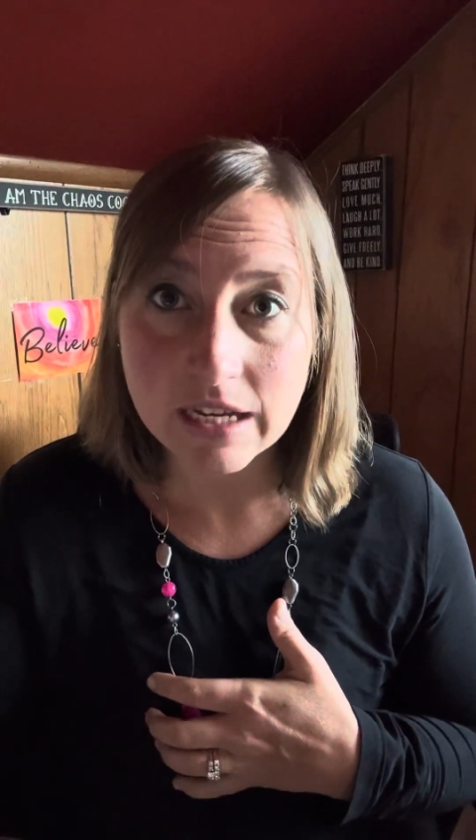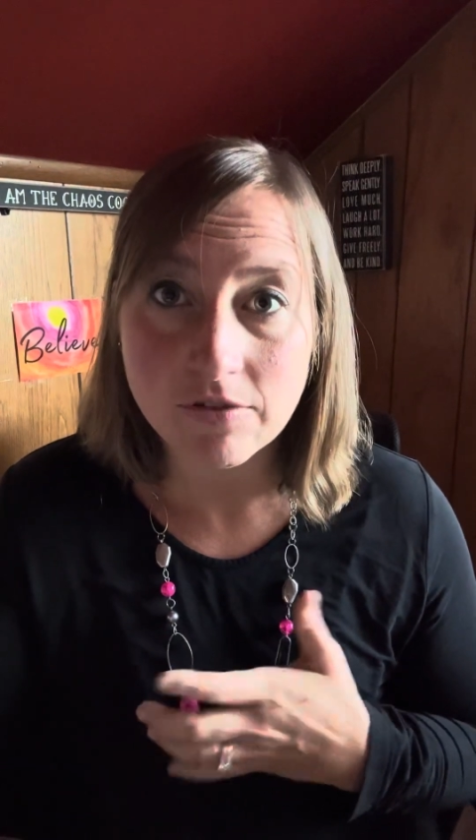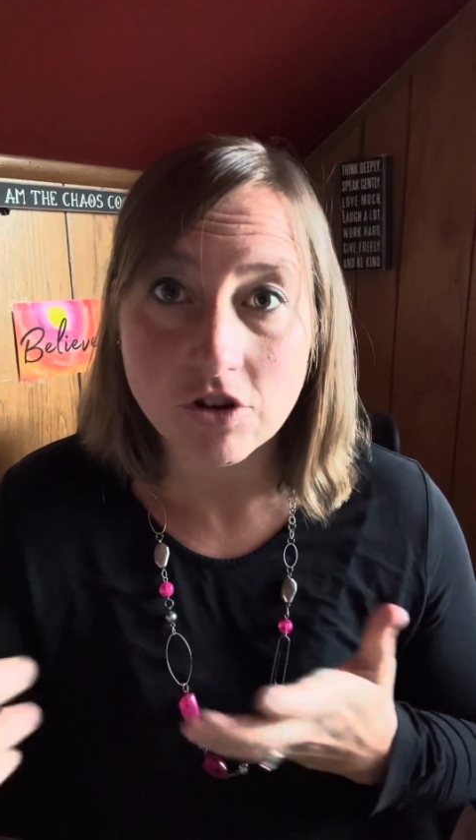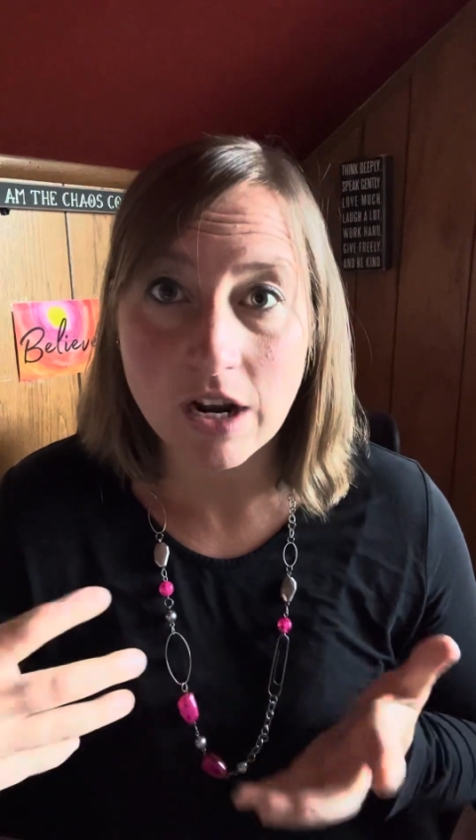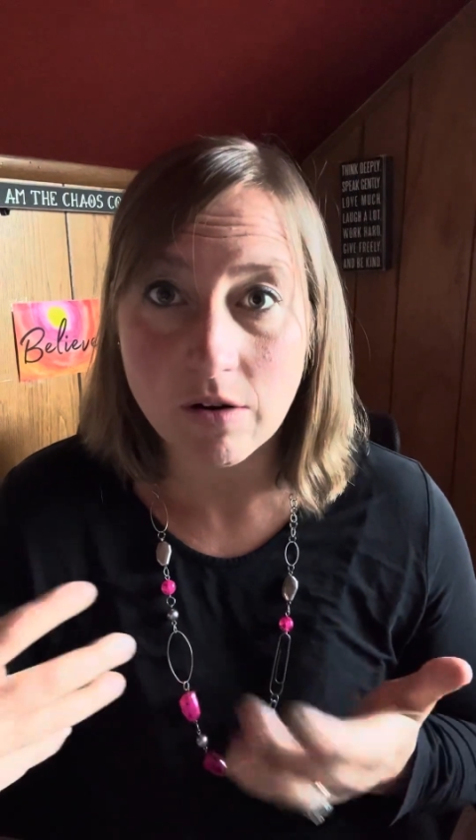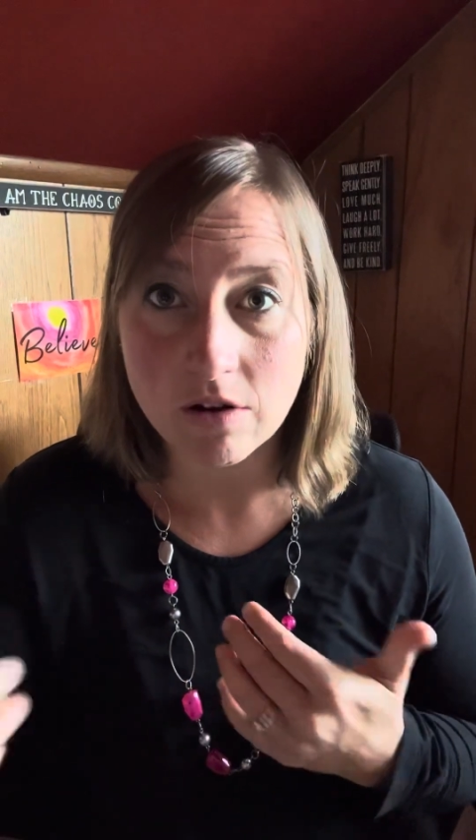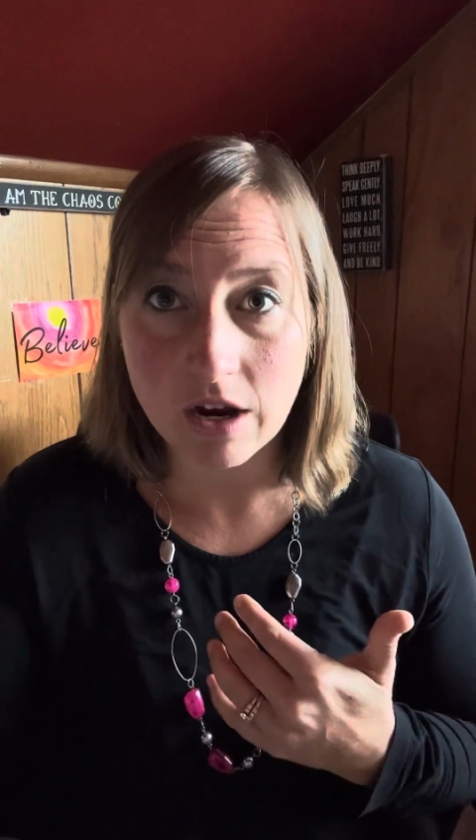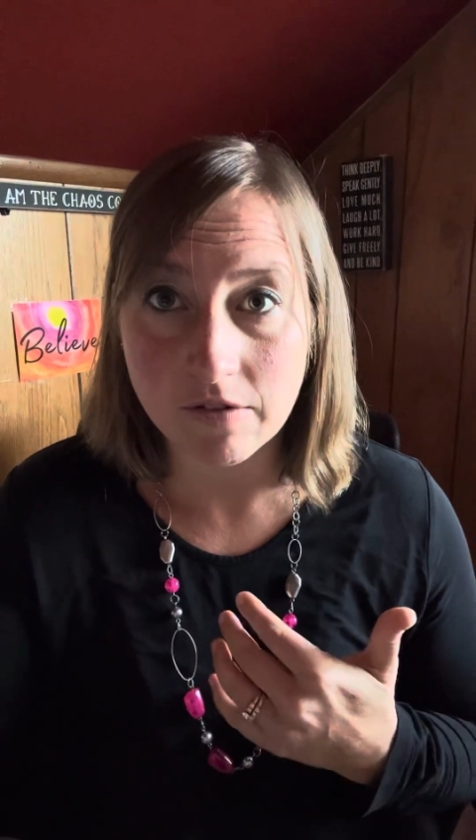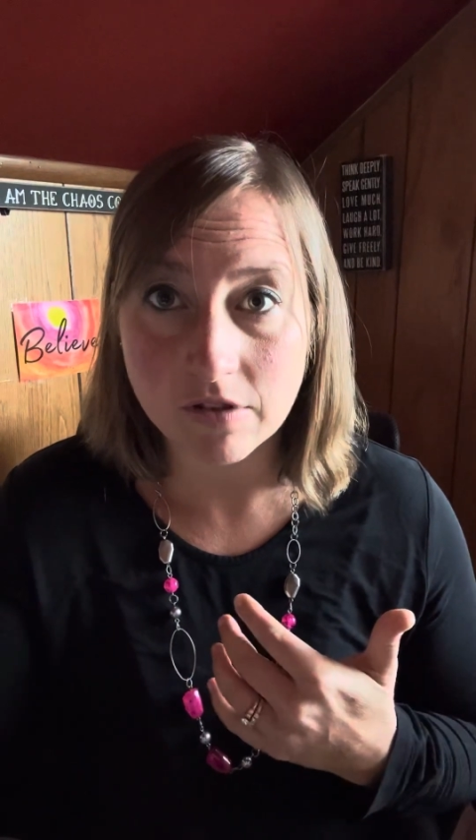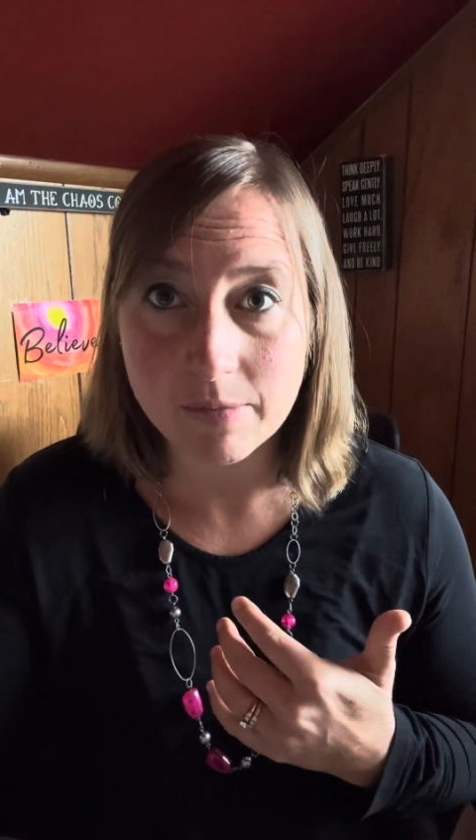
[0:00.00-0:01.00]
if you're not
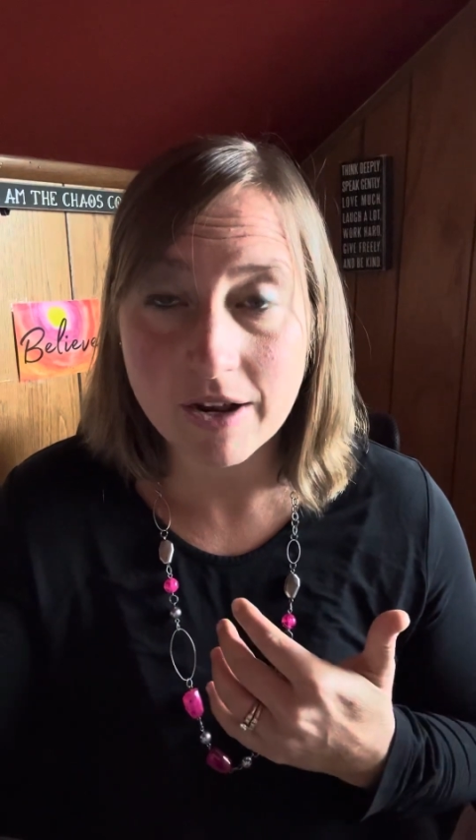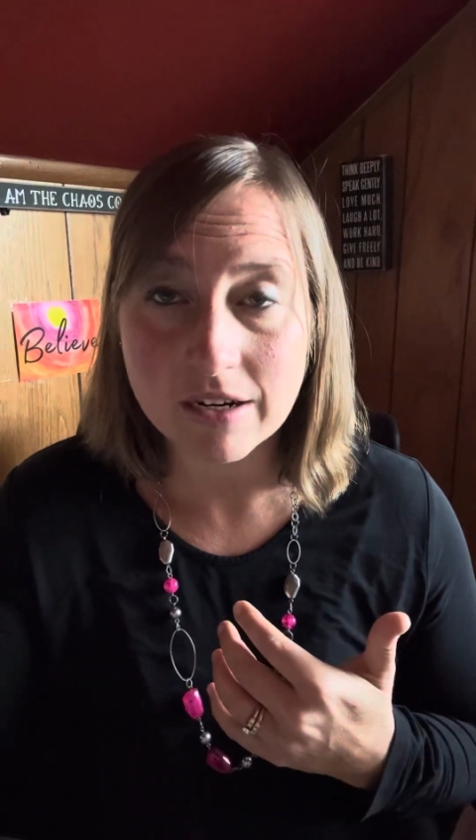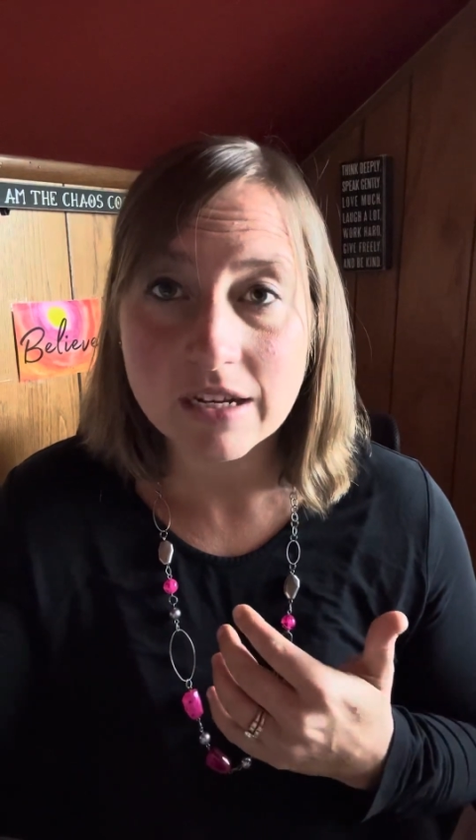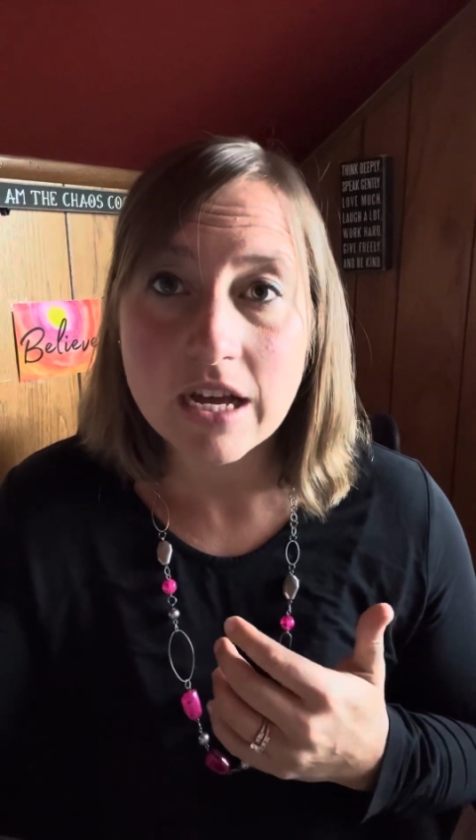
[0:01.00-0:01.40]
careful about it.